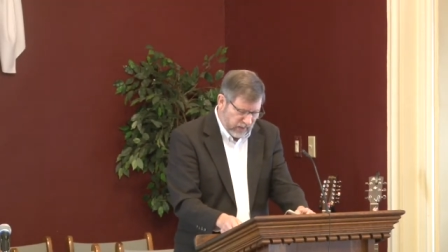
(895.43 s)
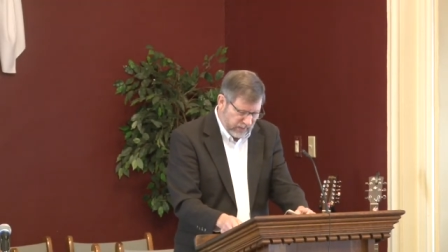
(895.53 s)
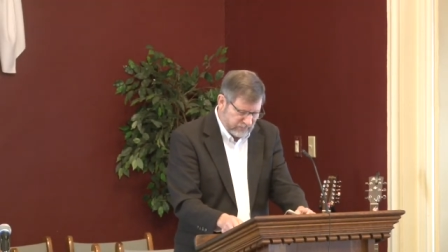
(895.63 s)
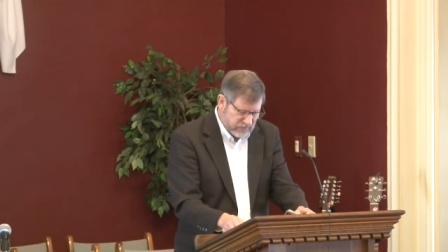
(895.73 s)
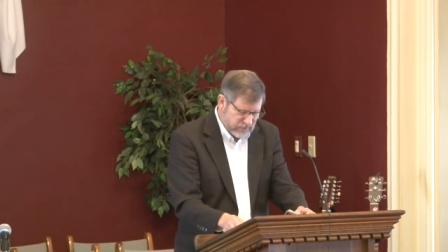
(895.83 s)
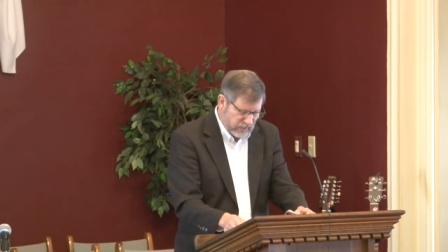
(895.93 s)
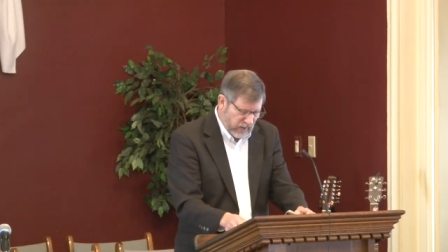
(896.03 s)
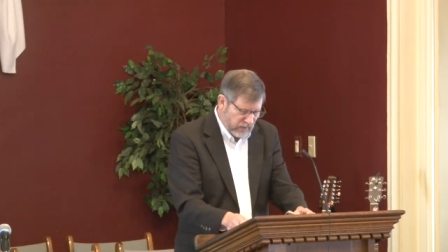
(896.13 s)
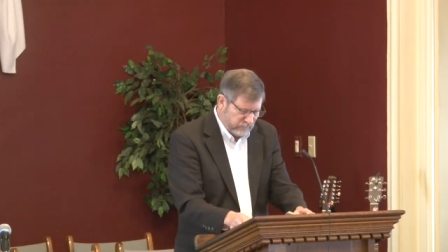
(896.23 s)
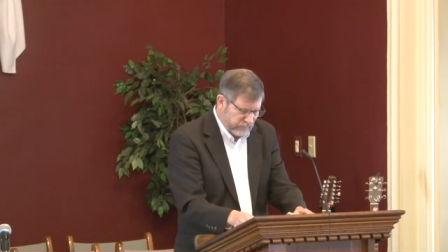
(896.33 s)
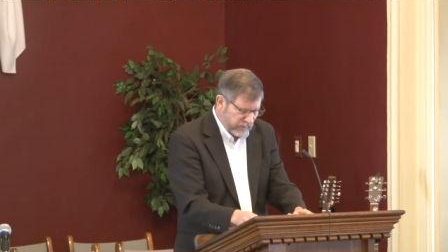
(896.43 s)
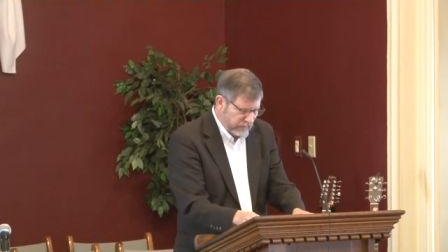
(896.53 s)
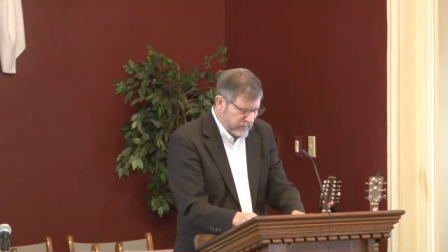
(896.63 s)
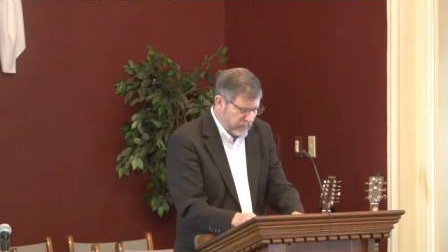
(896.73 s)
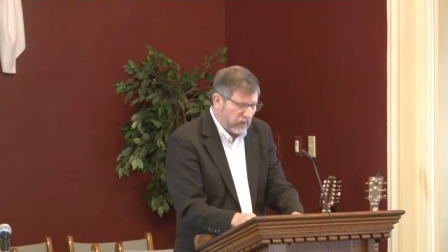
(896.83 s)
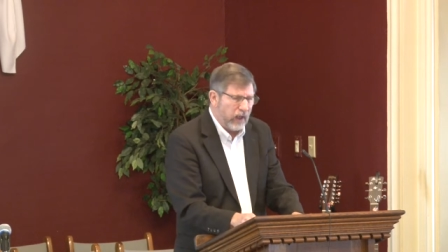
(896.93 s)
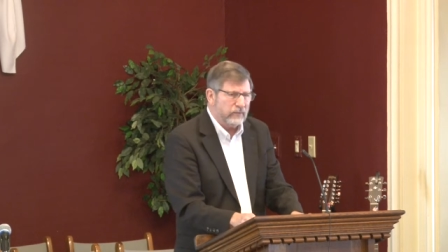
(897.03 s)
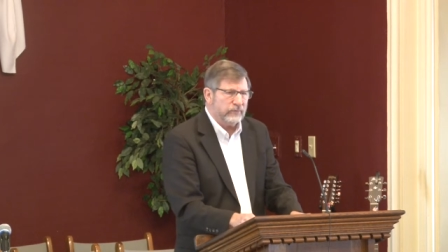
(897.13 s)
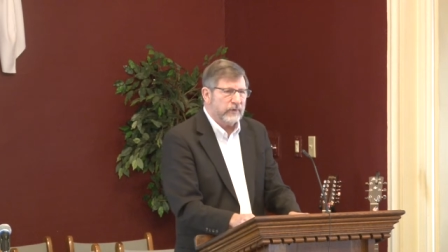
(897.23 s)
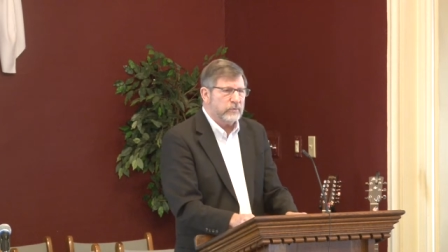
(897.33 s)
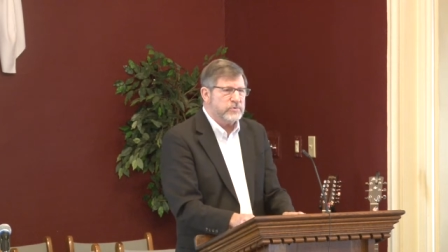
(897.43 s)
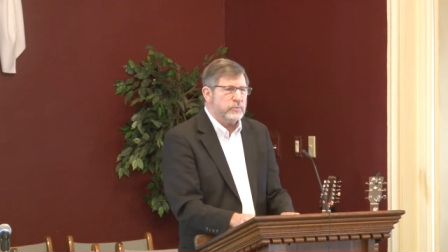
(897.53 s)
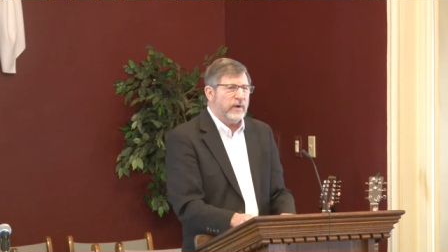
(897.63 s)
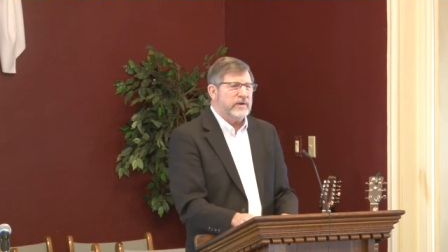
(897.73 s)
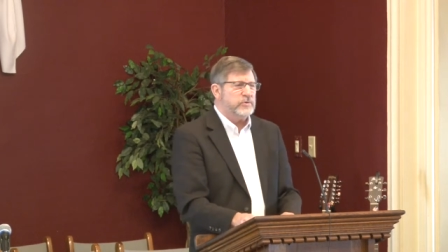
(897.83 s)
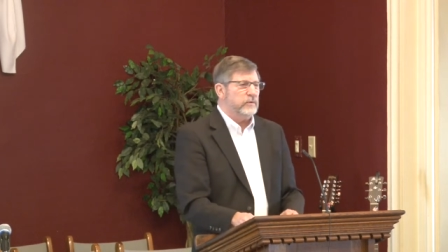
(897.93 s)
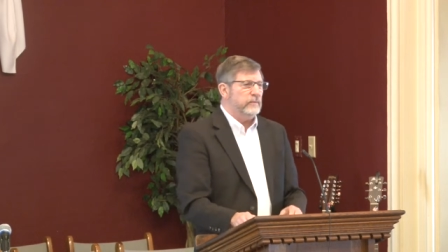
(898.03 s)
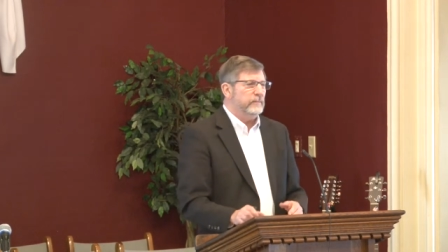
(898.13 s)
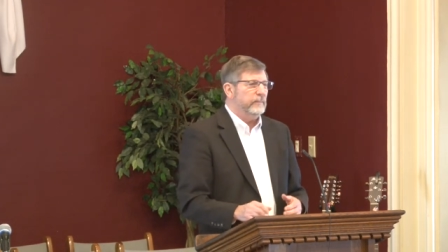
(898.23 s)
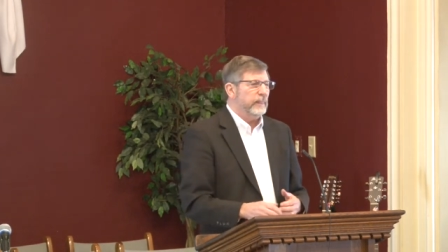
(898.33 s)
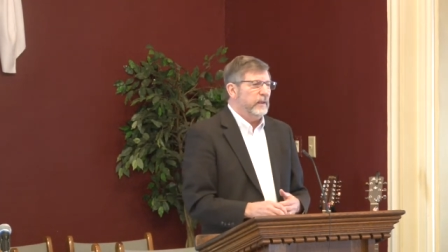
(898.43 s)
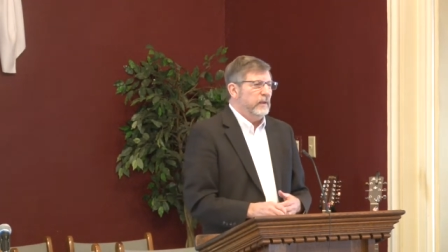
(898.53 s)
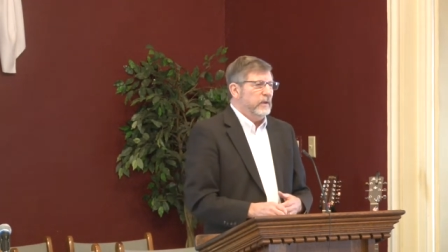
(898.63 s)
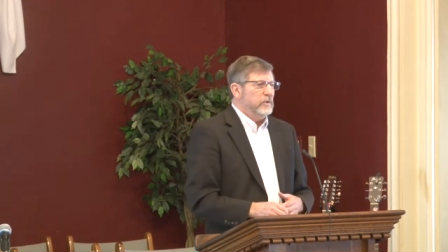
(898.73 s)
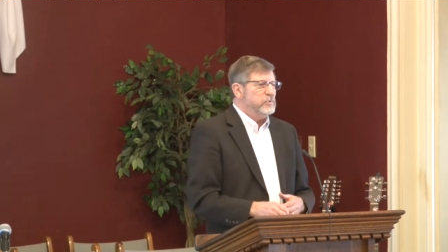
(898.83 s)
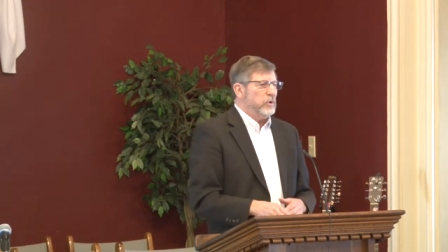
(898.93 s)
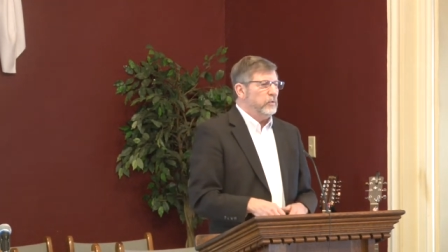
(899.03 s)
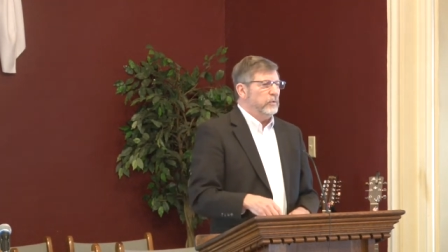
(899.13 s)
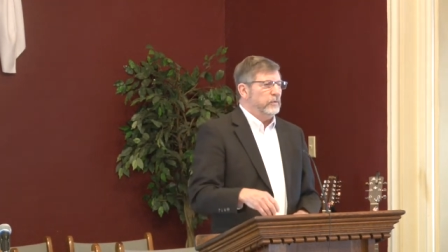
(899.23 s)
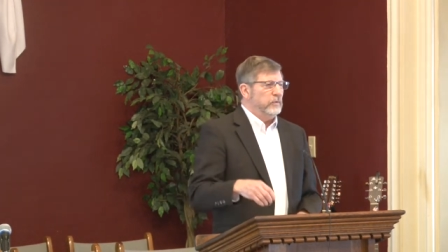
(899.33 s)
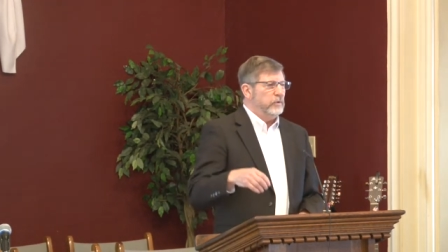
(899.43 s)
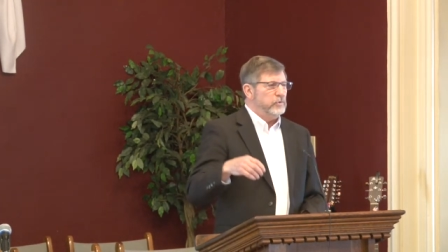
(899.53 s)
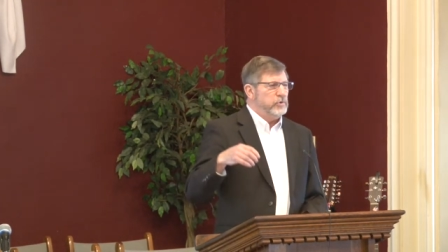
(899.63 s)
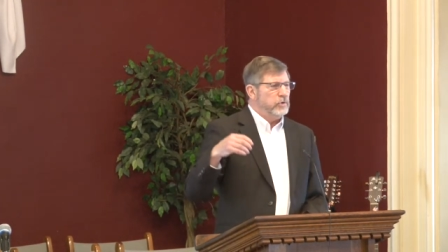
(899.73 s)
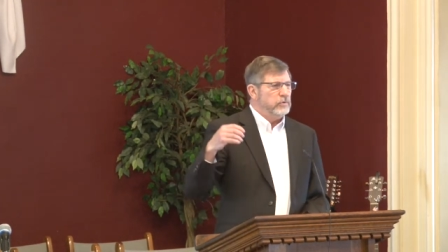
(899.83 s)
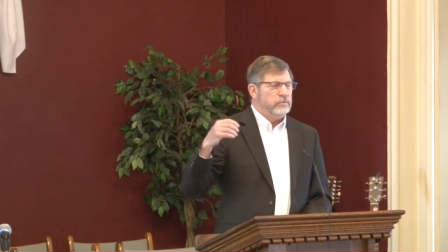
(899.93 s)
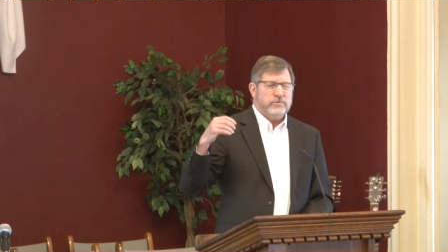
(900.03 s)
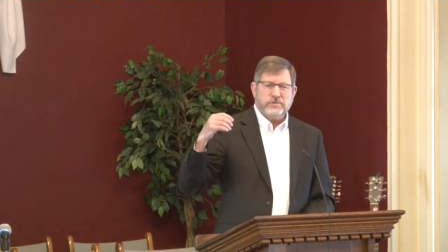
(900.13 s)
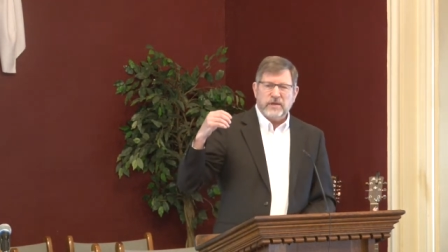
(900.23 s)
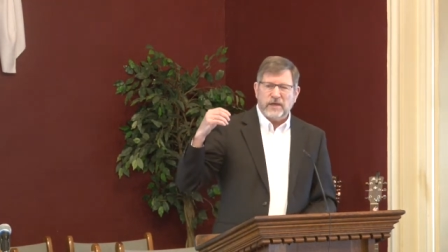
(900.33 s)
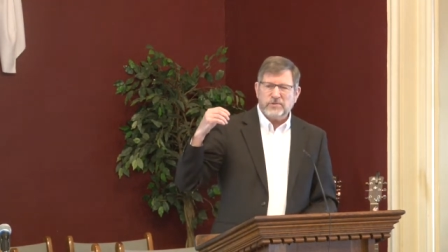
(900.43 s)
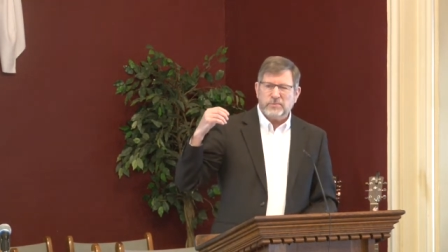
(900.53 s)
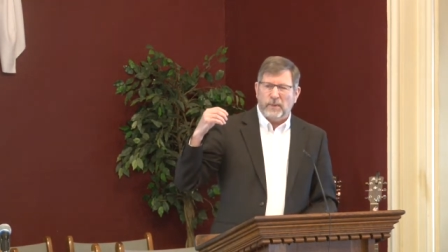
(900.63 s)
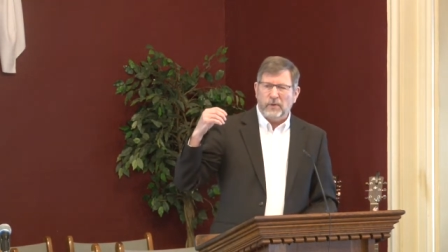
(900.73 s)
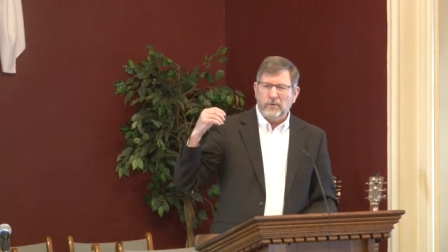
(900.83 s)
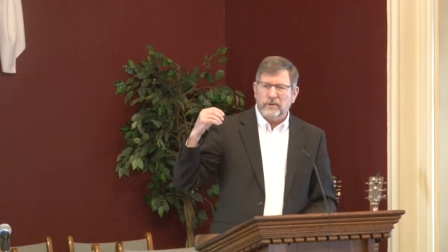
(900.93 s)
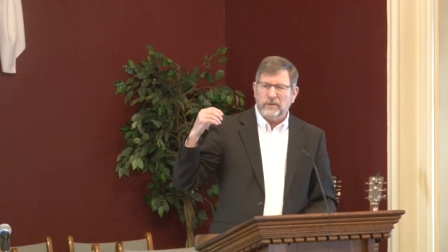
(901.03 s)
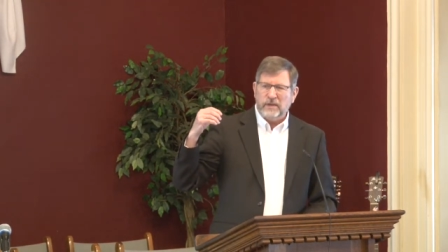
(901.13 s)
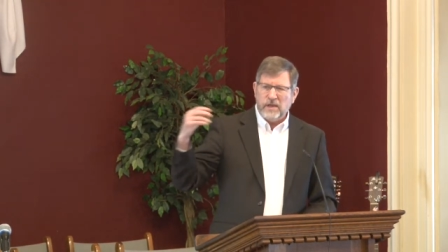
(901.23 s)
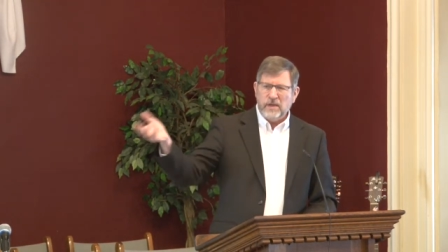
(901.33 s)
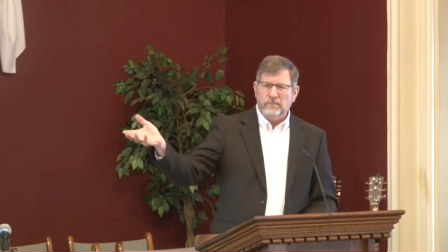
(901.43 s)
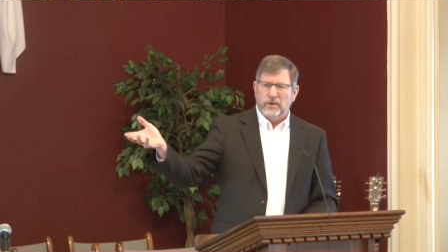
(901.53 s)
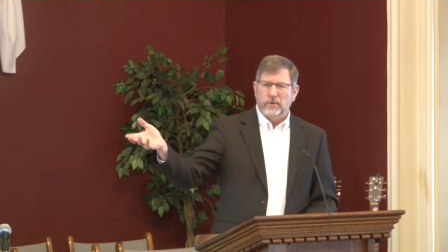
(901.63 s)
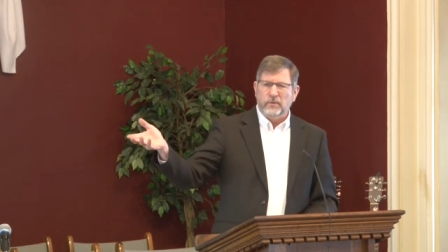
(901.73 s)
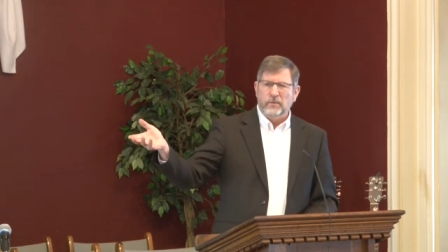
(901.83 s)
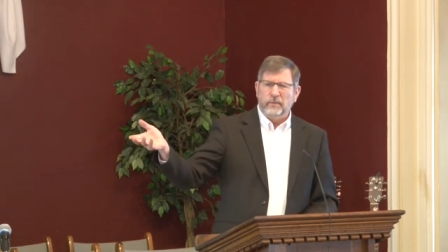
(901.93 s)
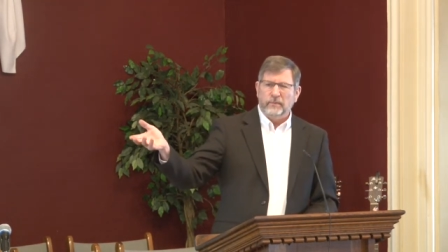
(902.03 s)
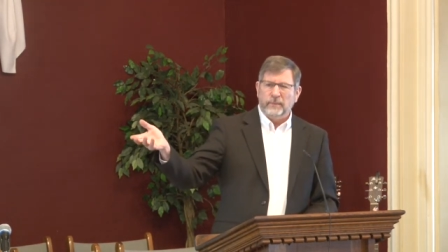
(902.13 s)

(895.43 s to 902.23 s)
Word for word: obviously conflict, and the conflict was racial. So the Jews that spoke Hebrew